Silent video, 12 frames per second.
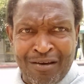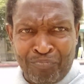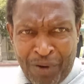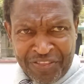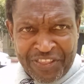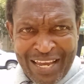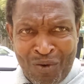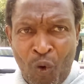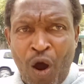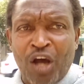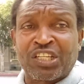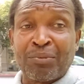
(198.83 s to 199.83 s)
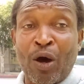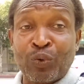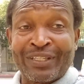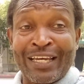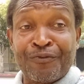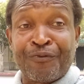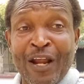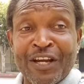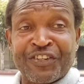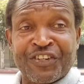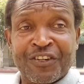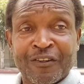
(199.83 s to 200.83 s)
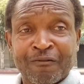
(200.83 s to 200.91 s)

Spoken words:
but they walk about in flesh.